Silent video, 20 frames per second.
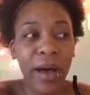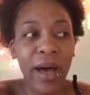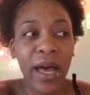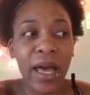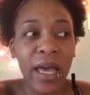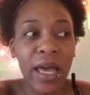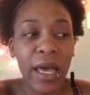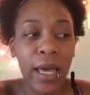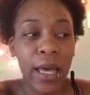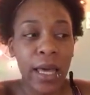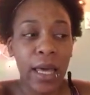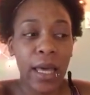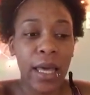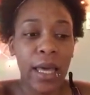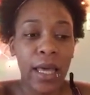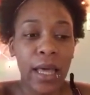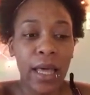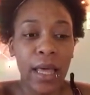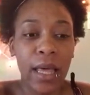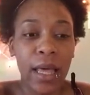but
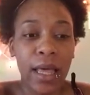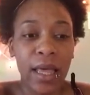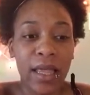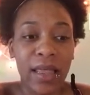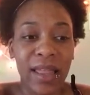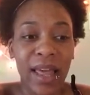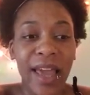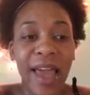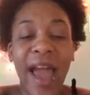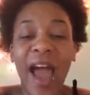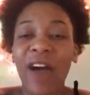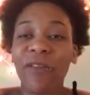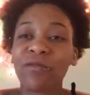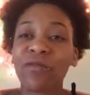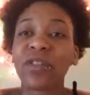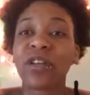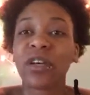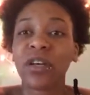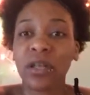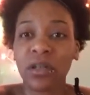they
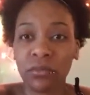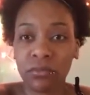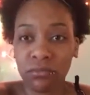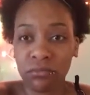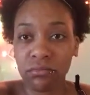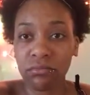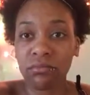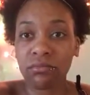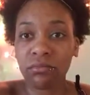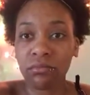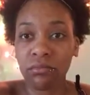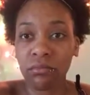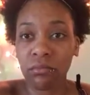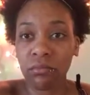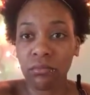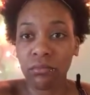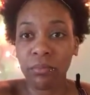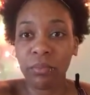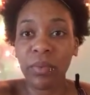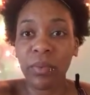have to
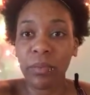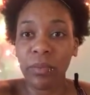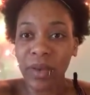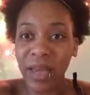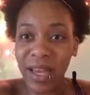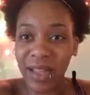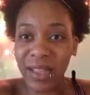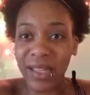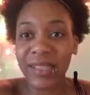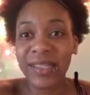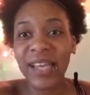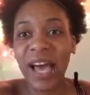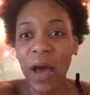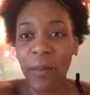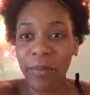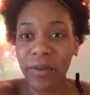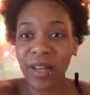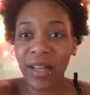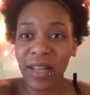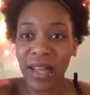be at the
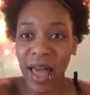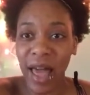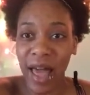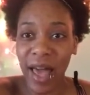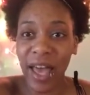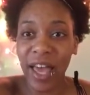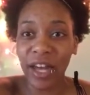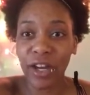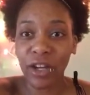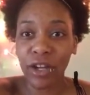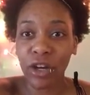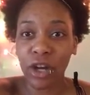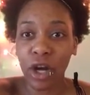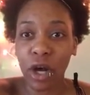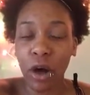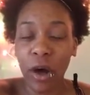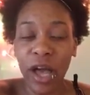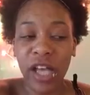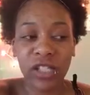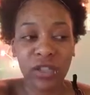top of the line, you
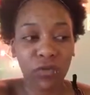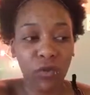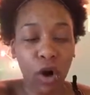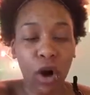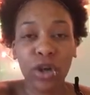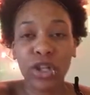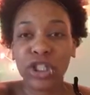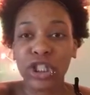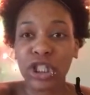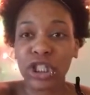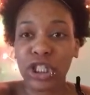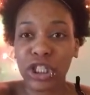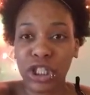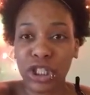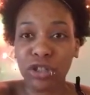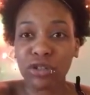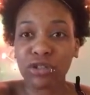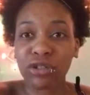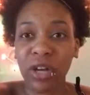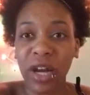know, as far as your
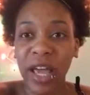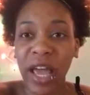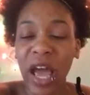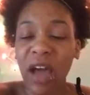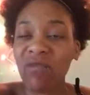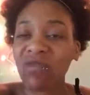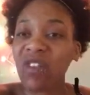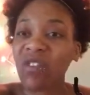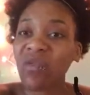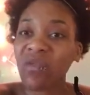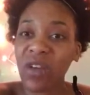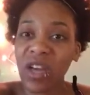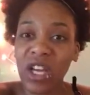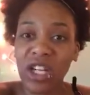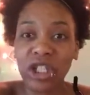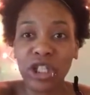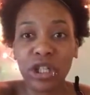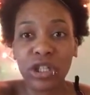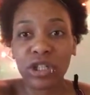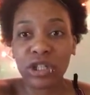children. They have to
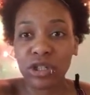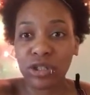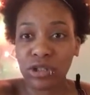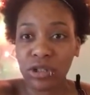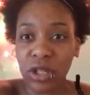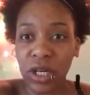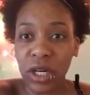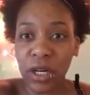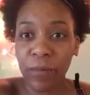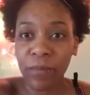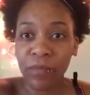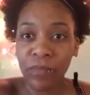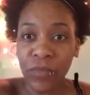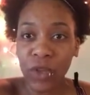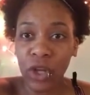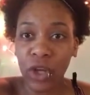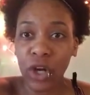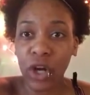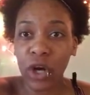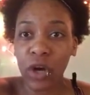feed your children,
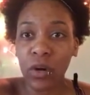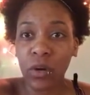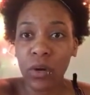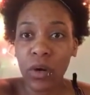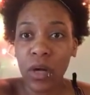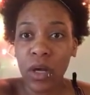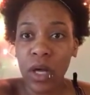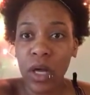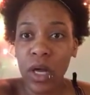you know,